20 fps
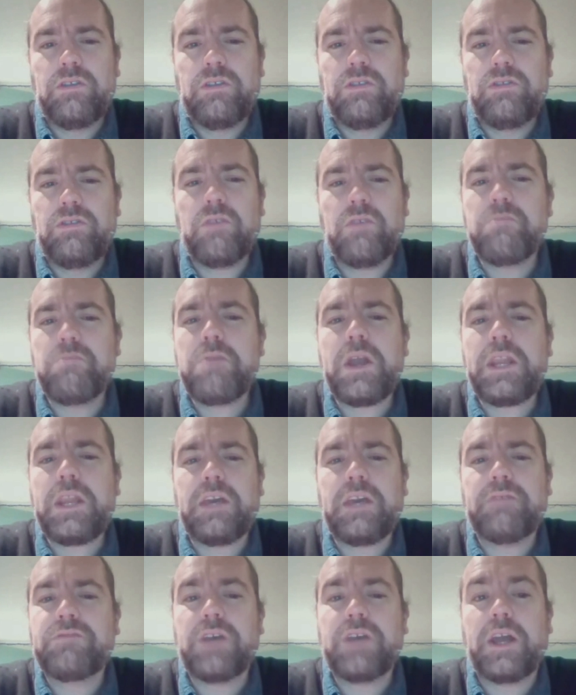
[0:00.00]
Not many
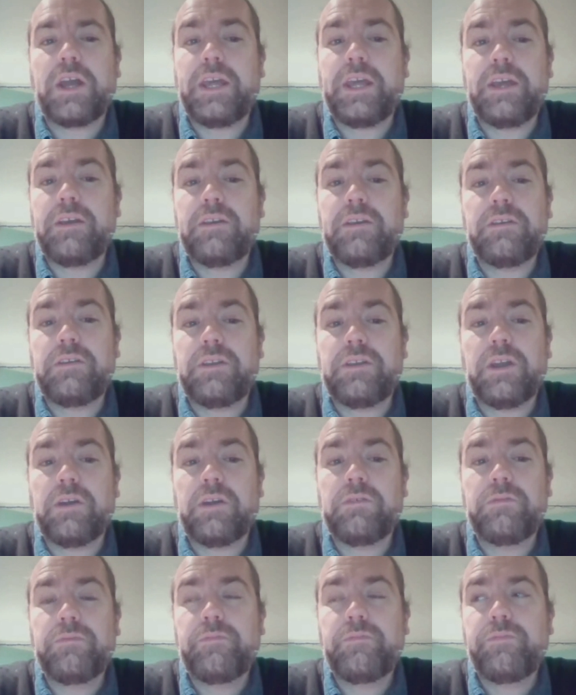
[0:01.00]
have done it. You
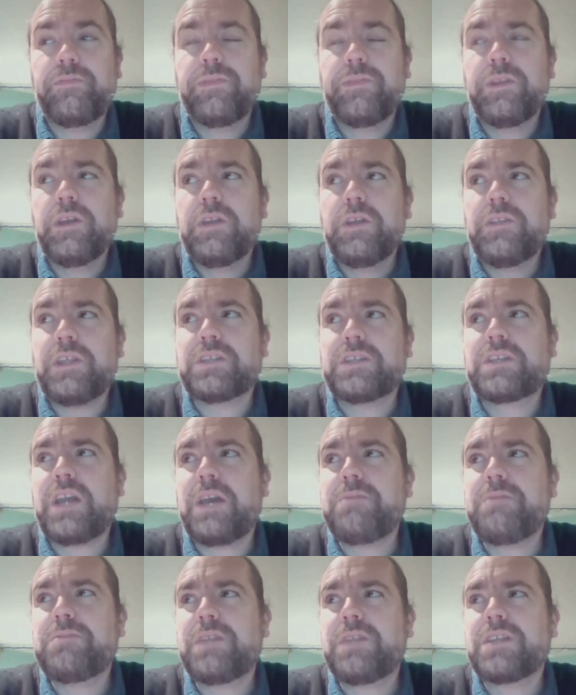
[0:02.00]
know, there's
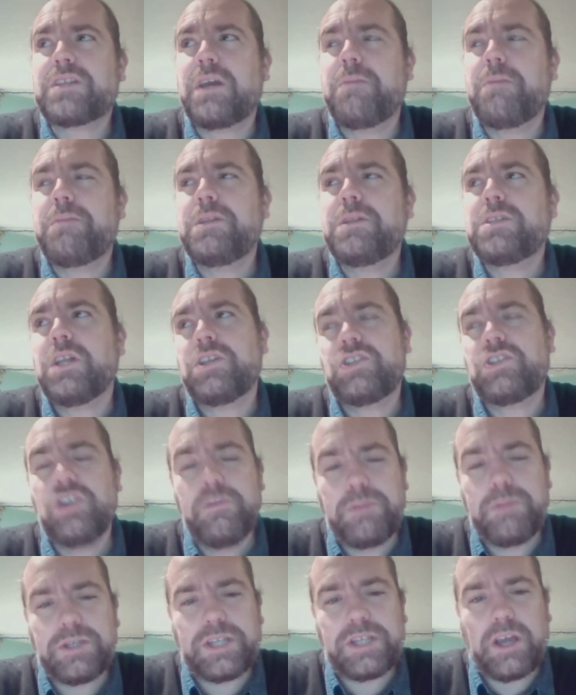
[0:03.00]
companies like
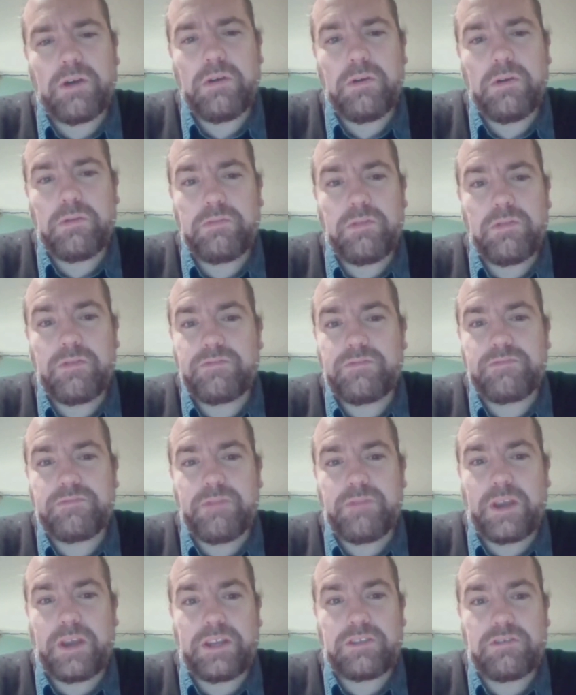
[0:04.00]
Supercell who have
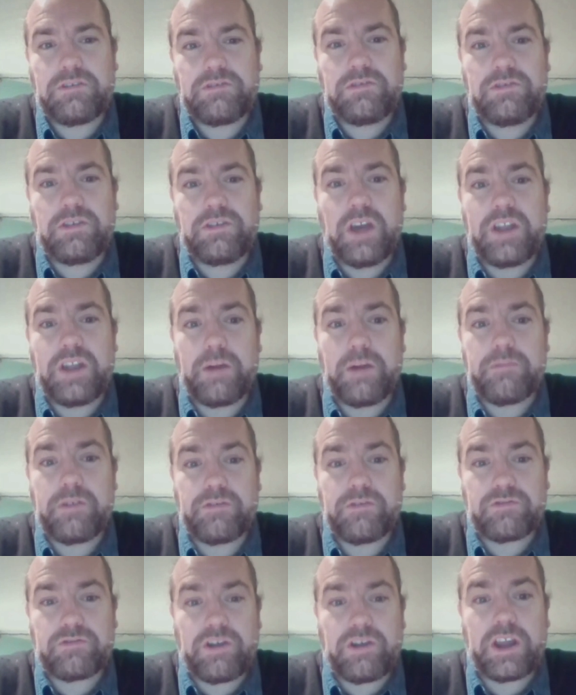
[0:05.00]
made a number
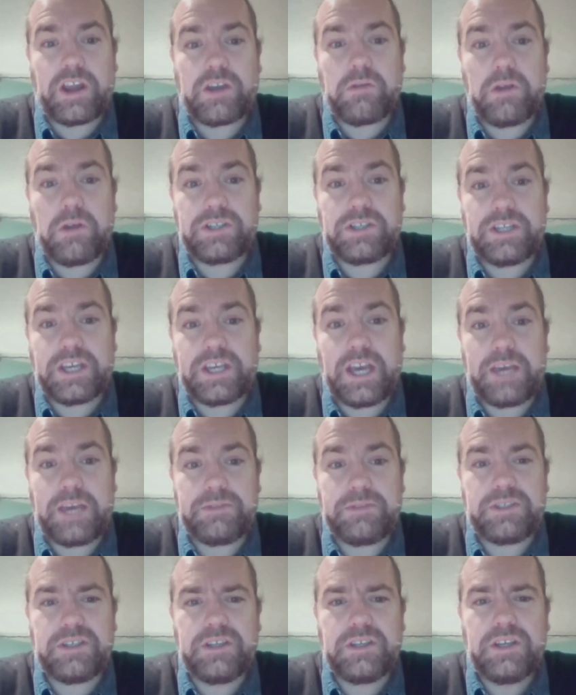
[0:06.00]
of great quality
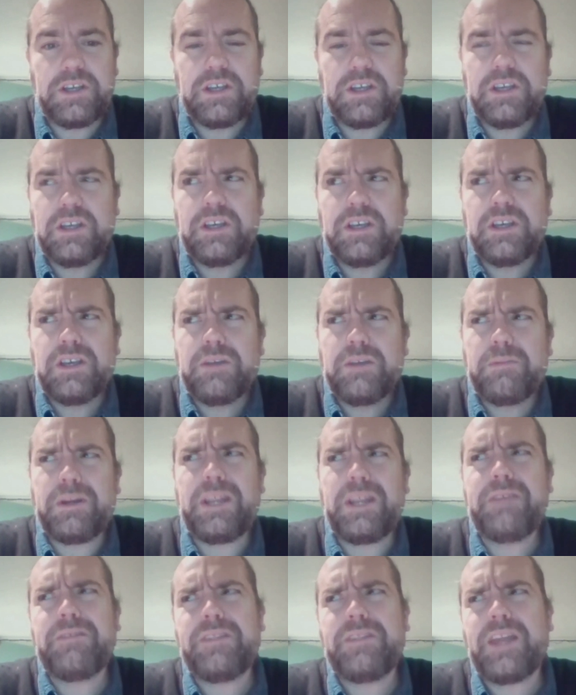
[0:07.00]
games,
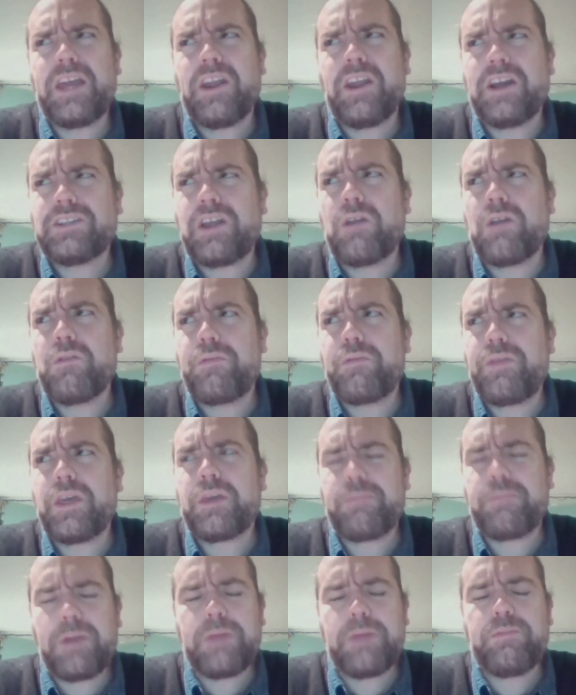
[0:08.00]
but even then, I don't
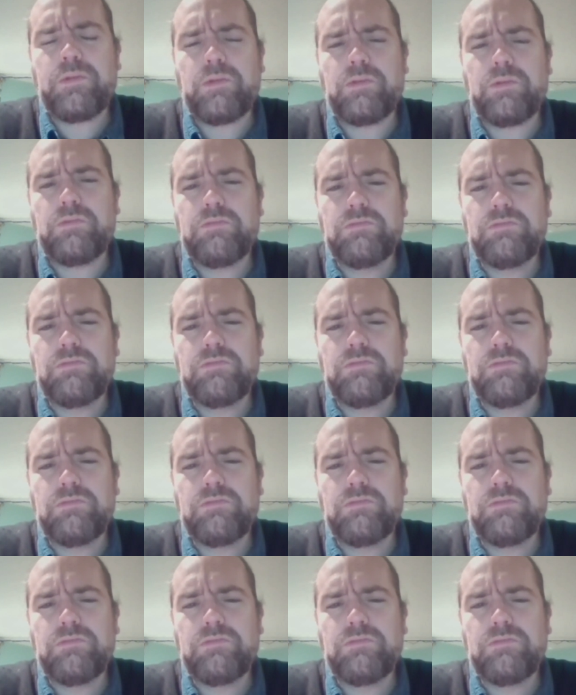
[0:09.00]
think people